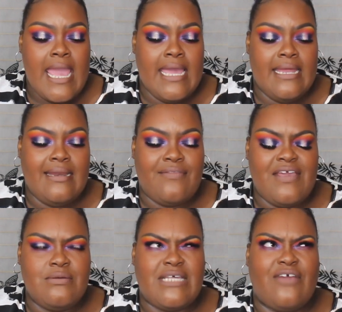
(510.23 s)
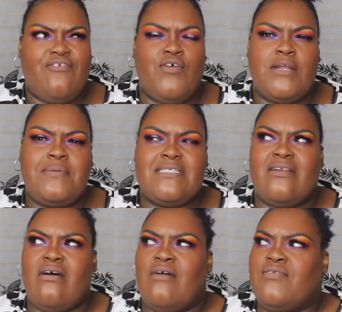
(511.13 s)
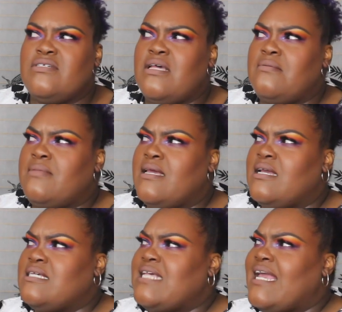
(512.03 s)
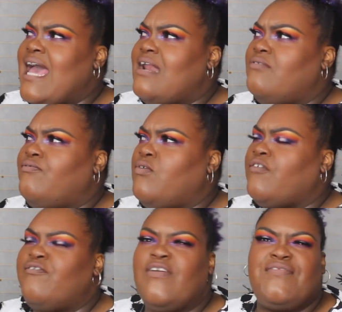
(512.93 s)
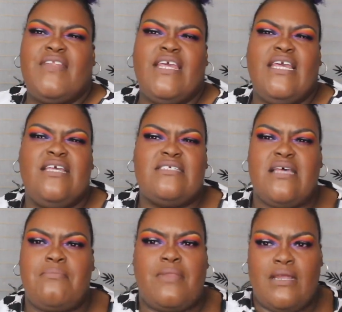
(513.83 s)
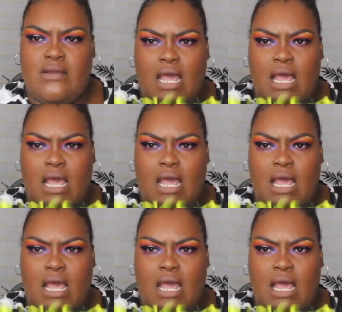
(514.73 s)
and I think it was like 40% off or something because I got it for 50 something